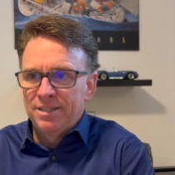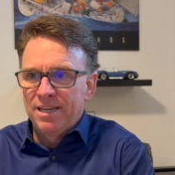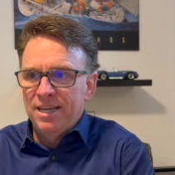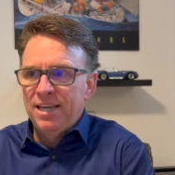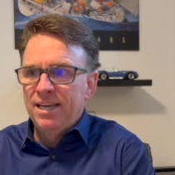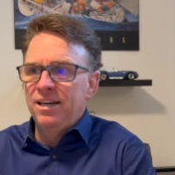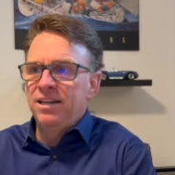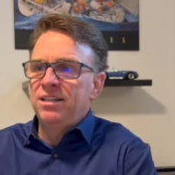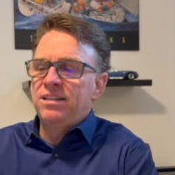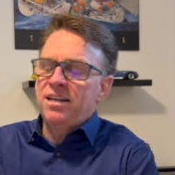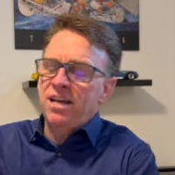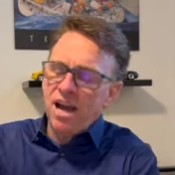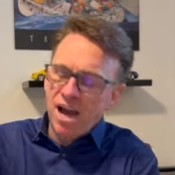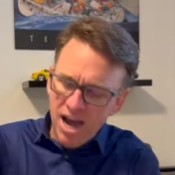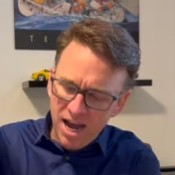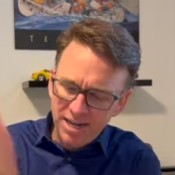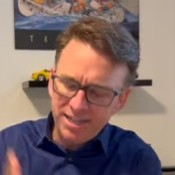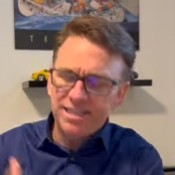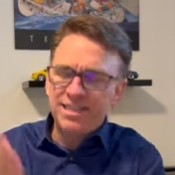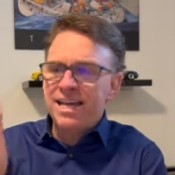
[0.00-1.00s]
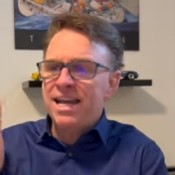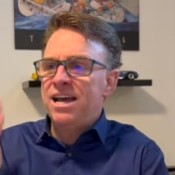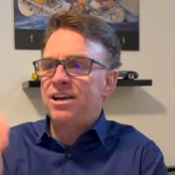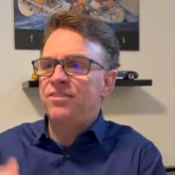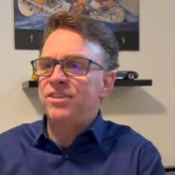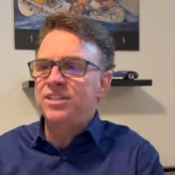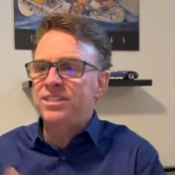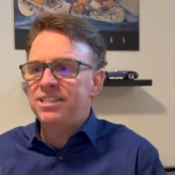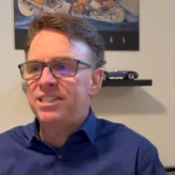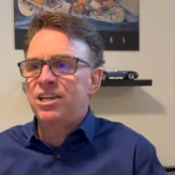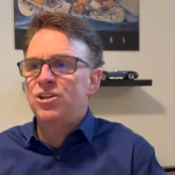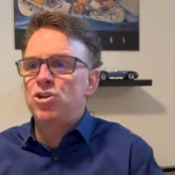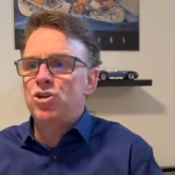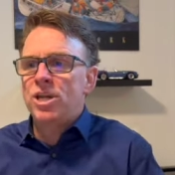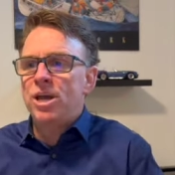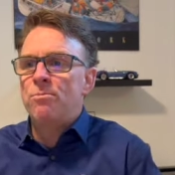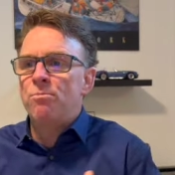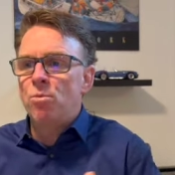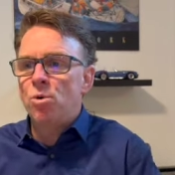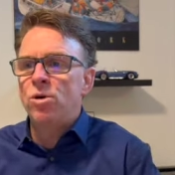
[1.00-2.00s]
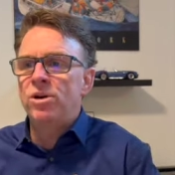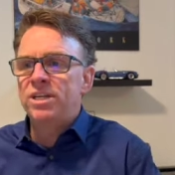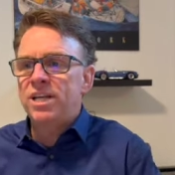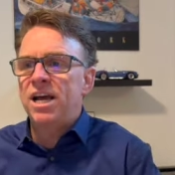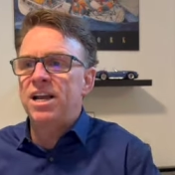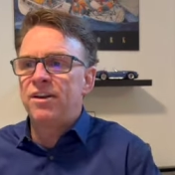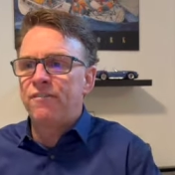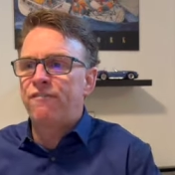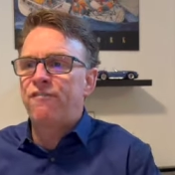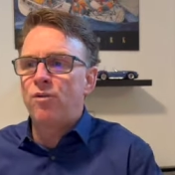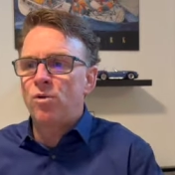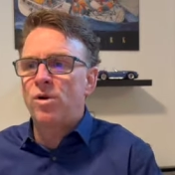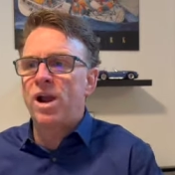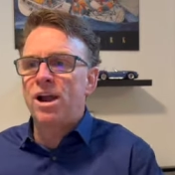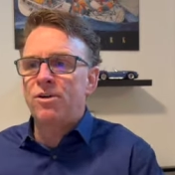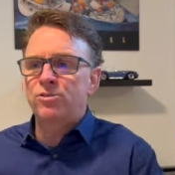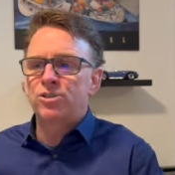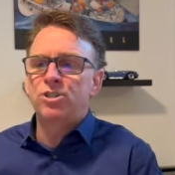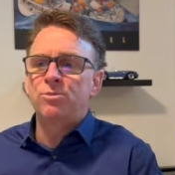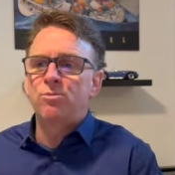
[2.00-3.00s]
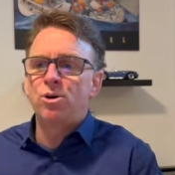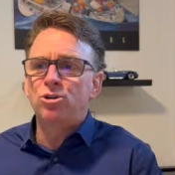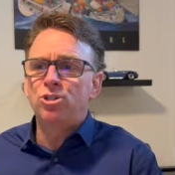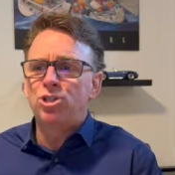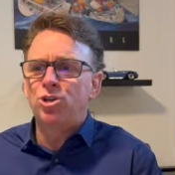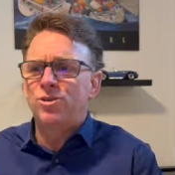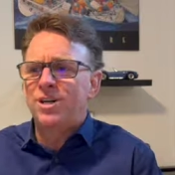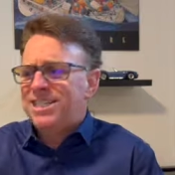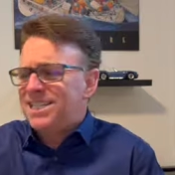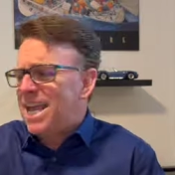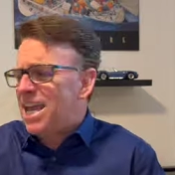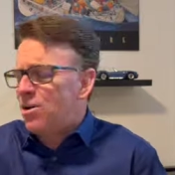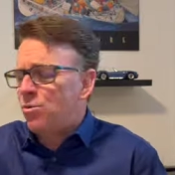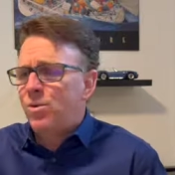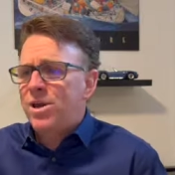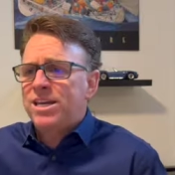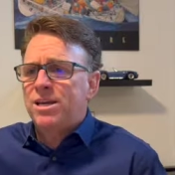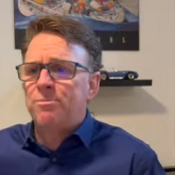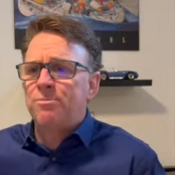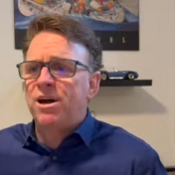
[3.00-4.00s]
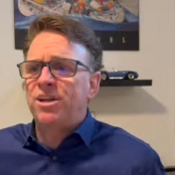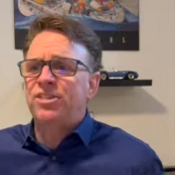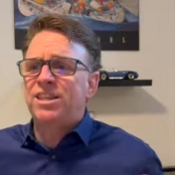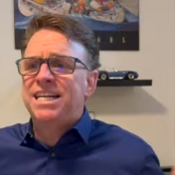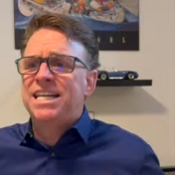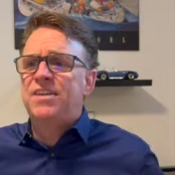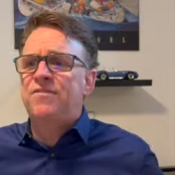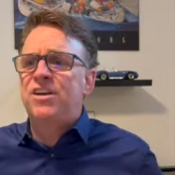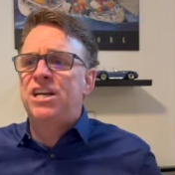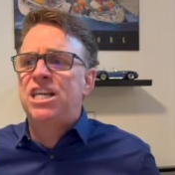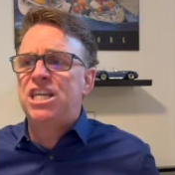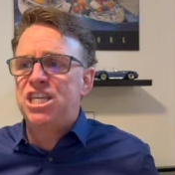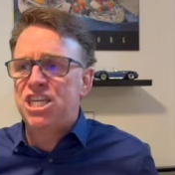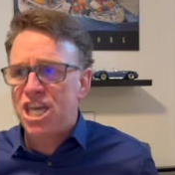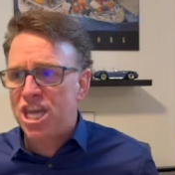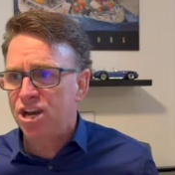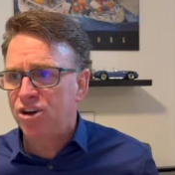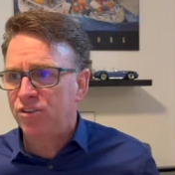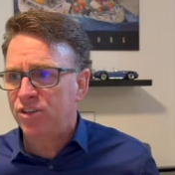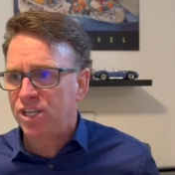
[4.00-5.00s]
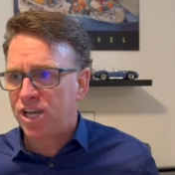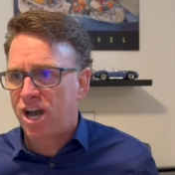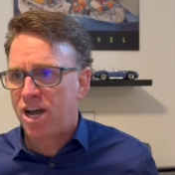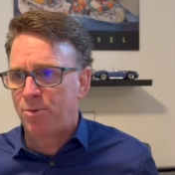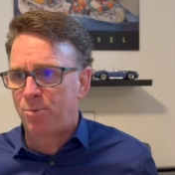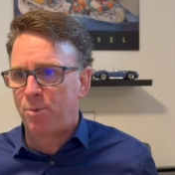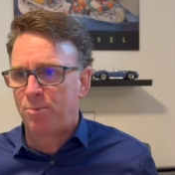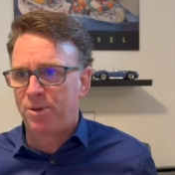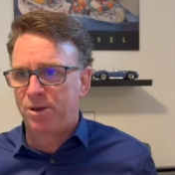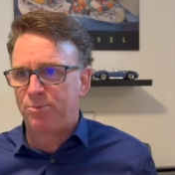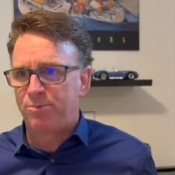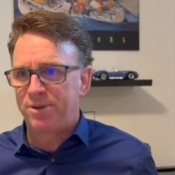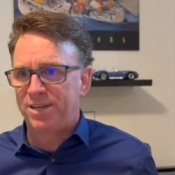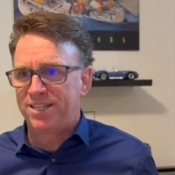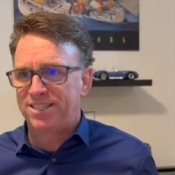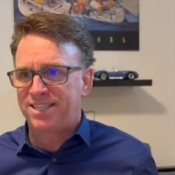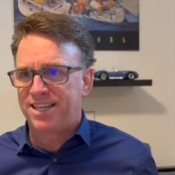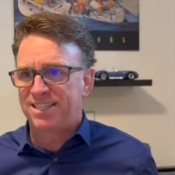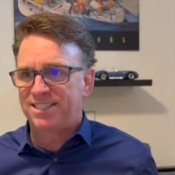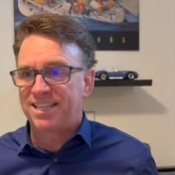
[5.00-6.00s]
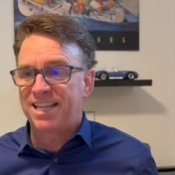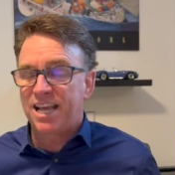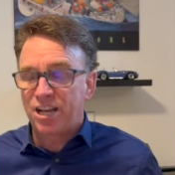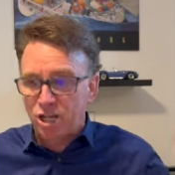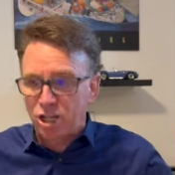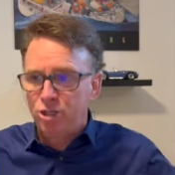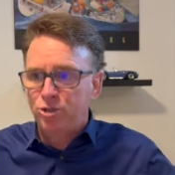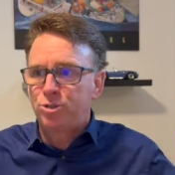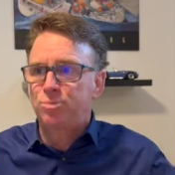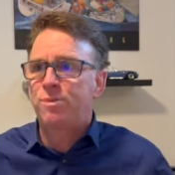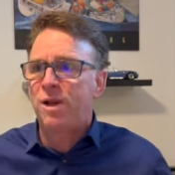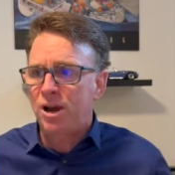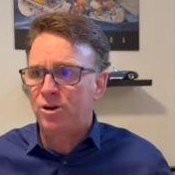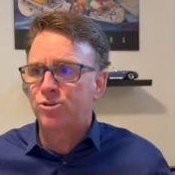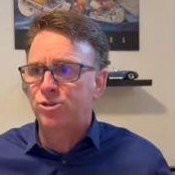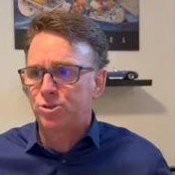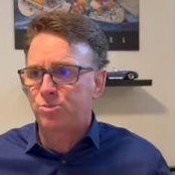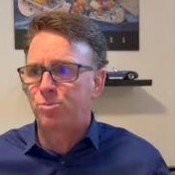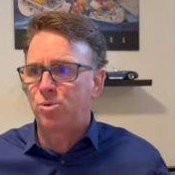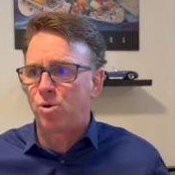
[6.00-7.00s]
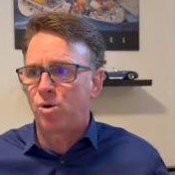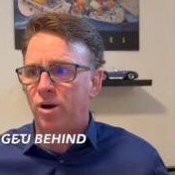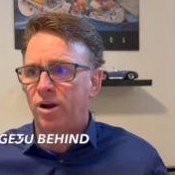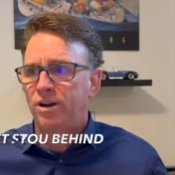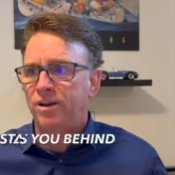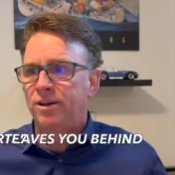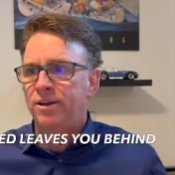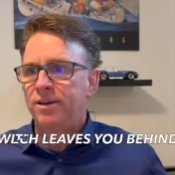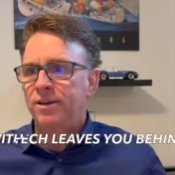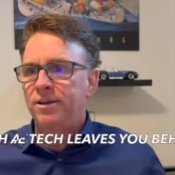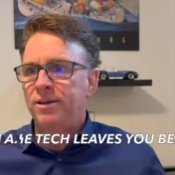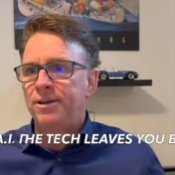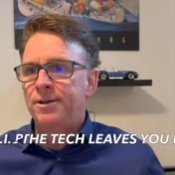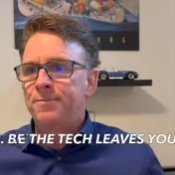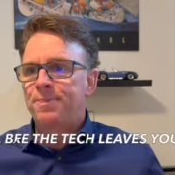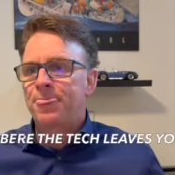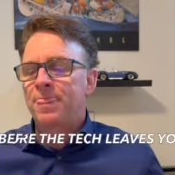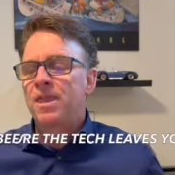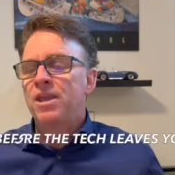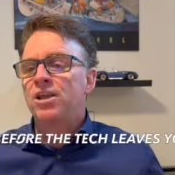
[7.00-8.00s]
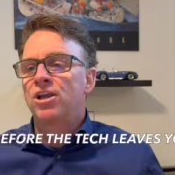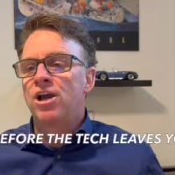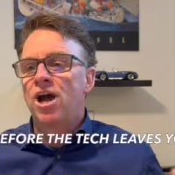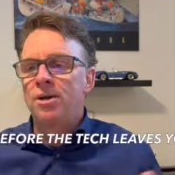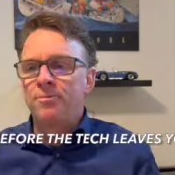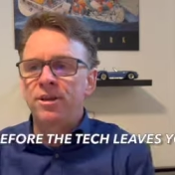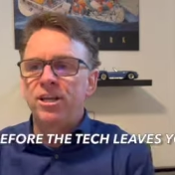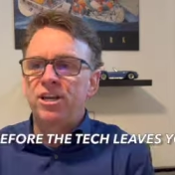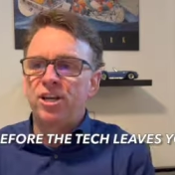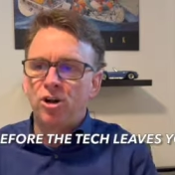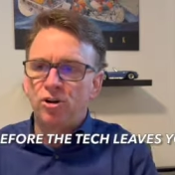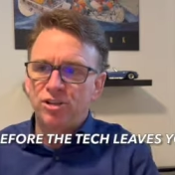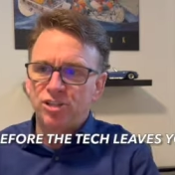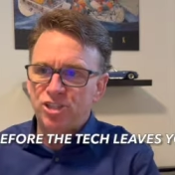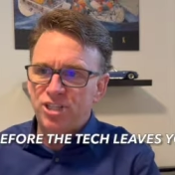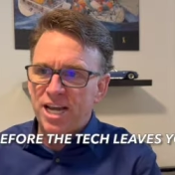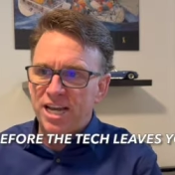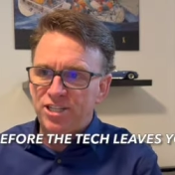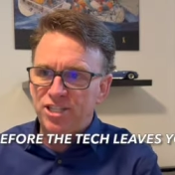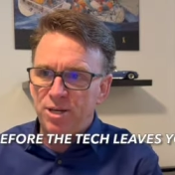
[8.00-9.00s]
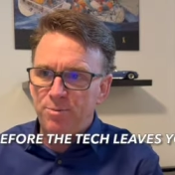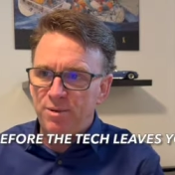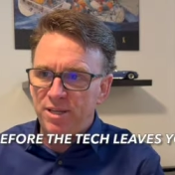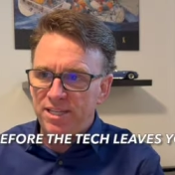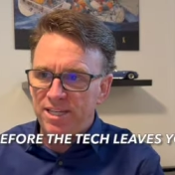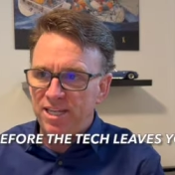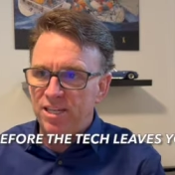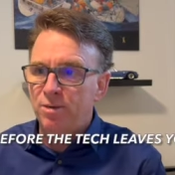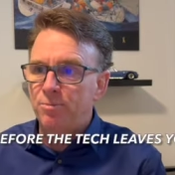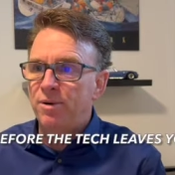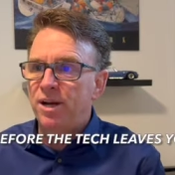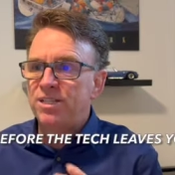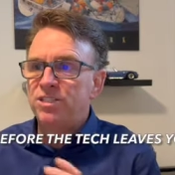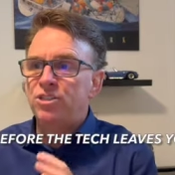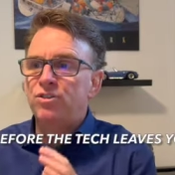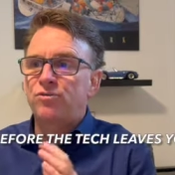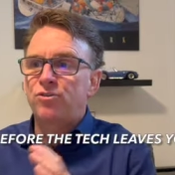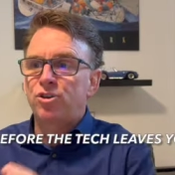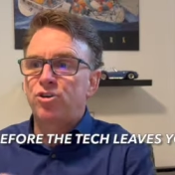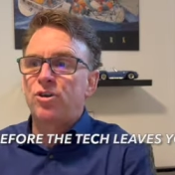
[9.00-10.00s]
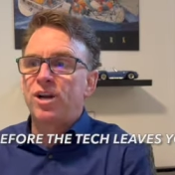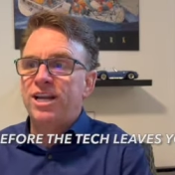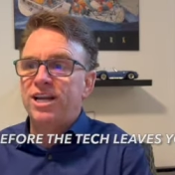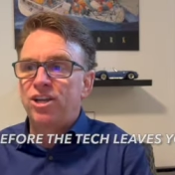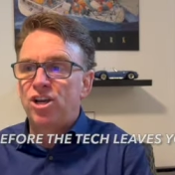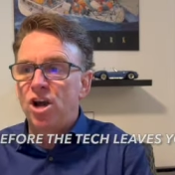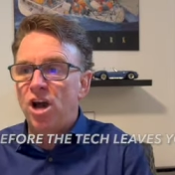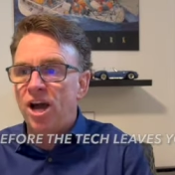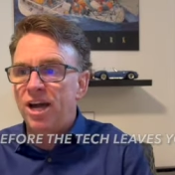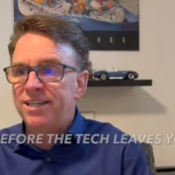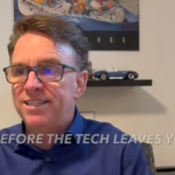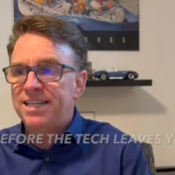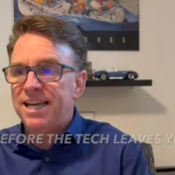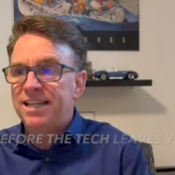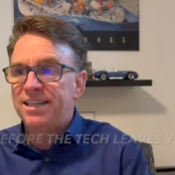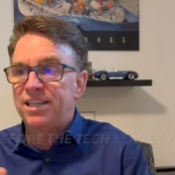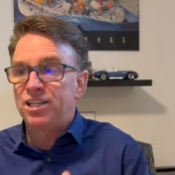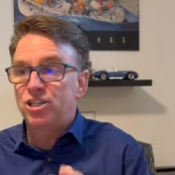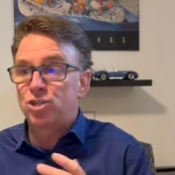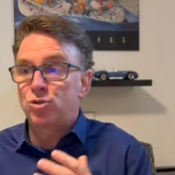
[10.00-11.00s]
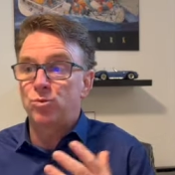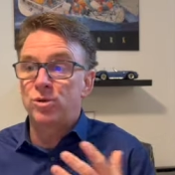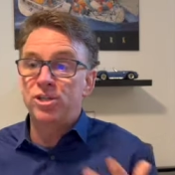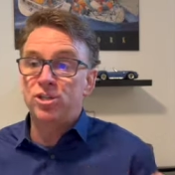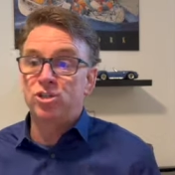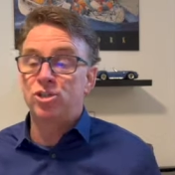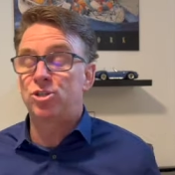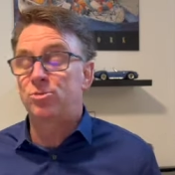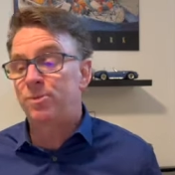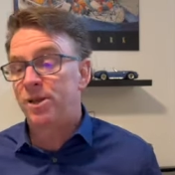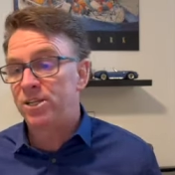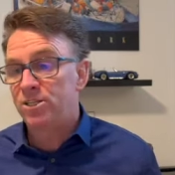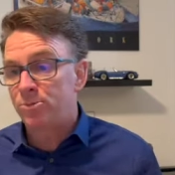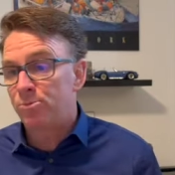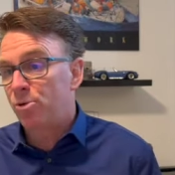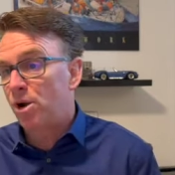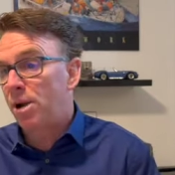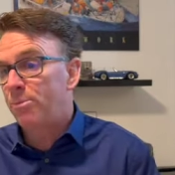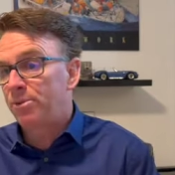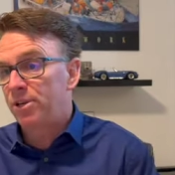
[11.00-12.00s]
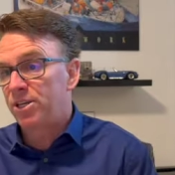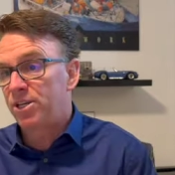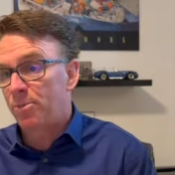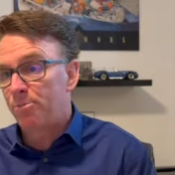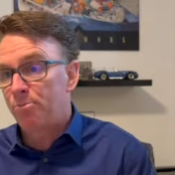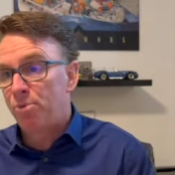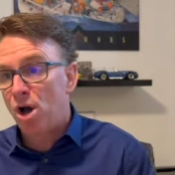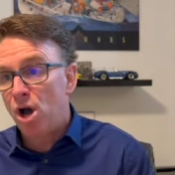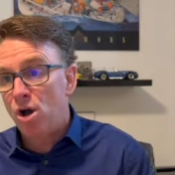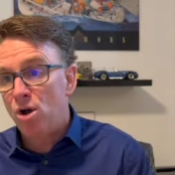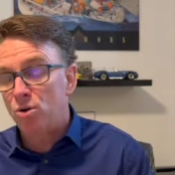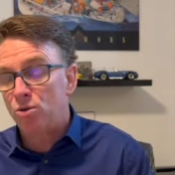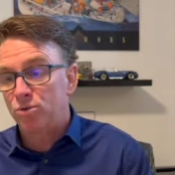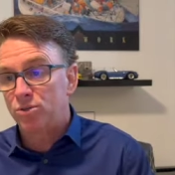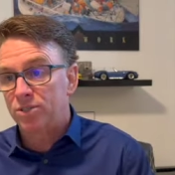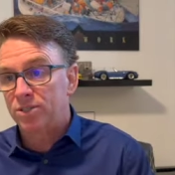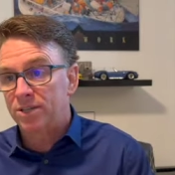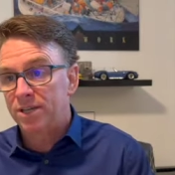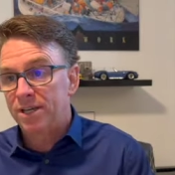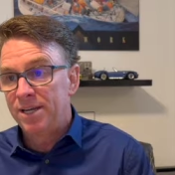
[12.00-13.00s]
It'll cut down. This is how you get more done in four hours than most do in a day, a week, a month, and even a year in the automobile business. And that includes power sport. Commonly known as ChatGPT, the buzz is for creating content that is research-based and properly composed.